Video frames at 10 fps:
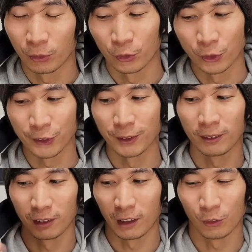version
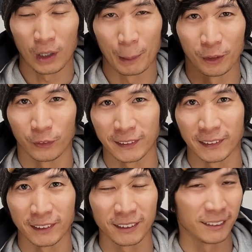of Hybrid
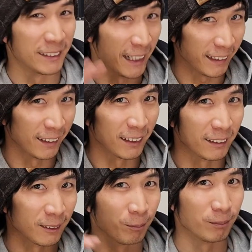Racing,
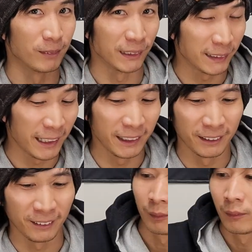technically. Just
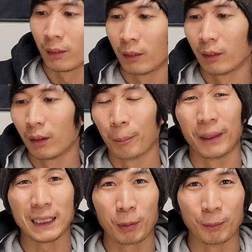saying. But
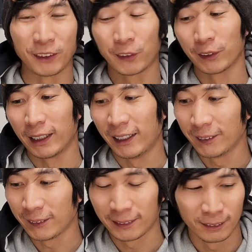that's pretty much it,
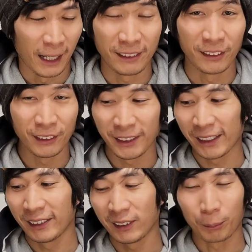guys. At the end of the
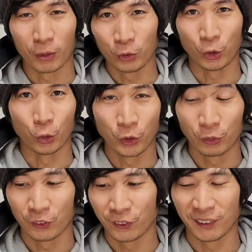day, these are both short
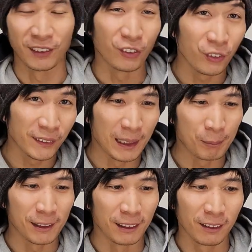shifters. They do the
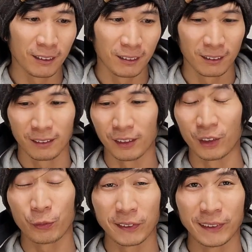same thing. The
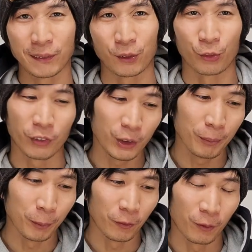differences are very
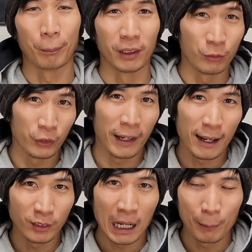minimal. But if you
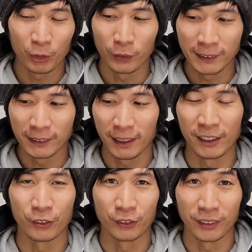have the Hybrid Racing
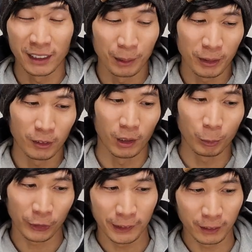and you're thinking about
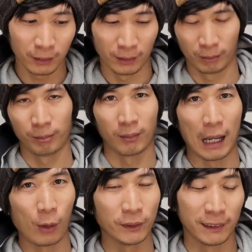upgrading,
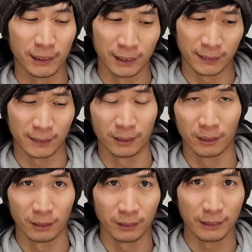I would say it's
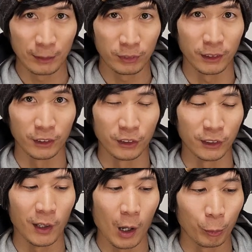definitely a
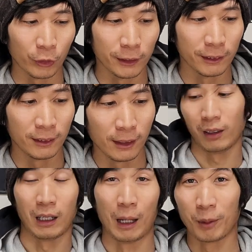good upgrade.
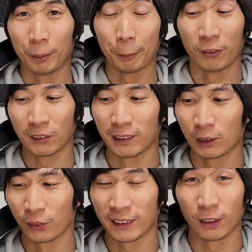I'm going to be posting this
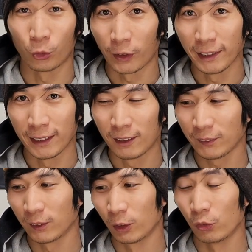for sale right now.
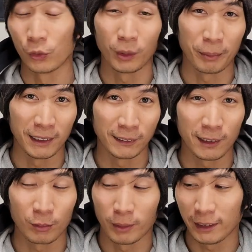So if you want to buy this
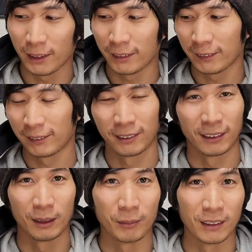off my hands,
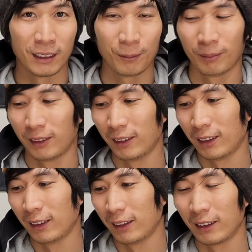hit me up.
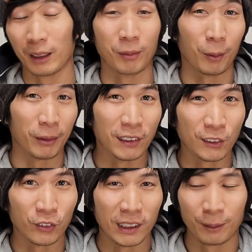Hit me up on
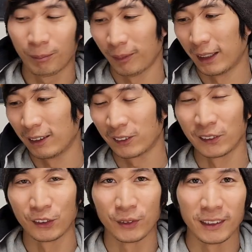Instagram and I'll
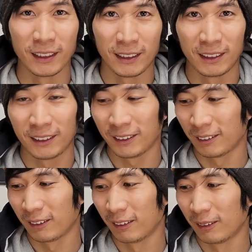send you
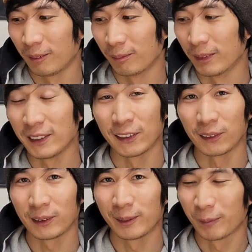the
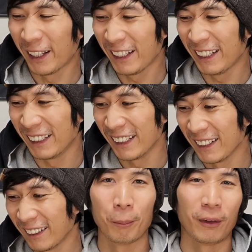details.
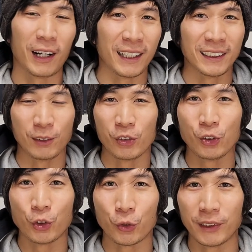But alright guys, if you
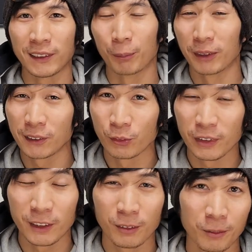enjoyed this comparison
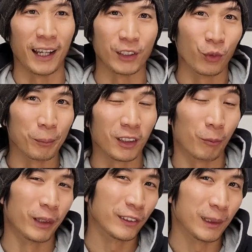video and you want me to
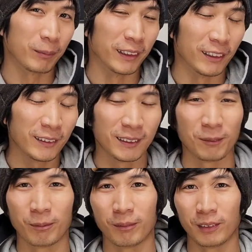compare something else,
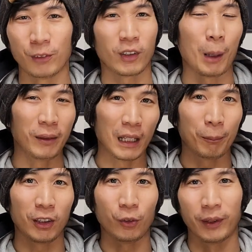leave a comment down
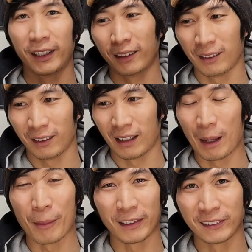below and
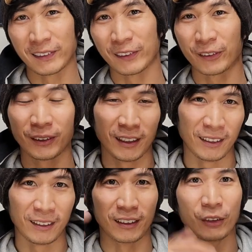I might consider
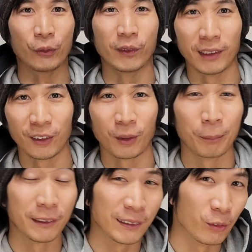doing another
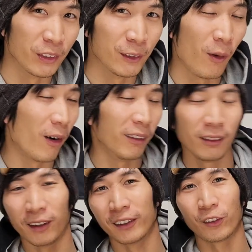comparison video
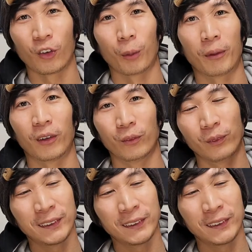on another car part. We'll